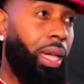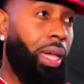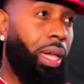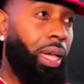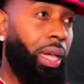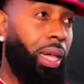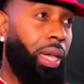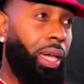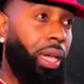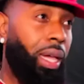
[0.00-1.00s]

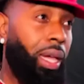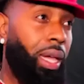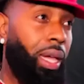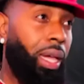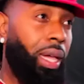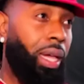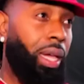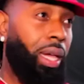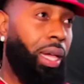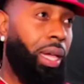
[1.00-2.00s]

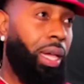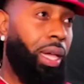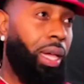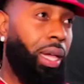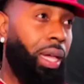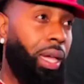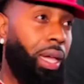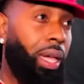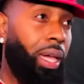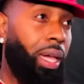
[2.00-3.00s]

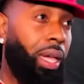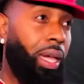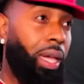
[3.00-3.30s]
No words are spoken by the person on screen.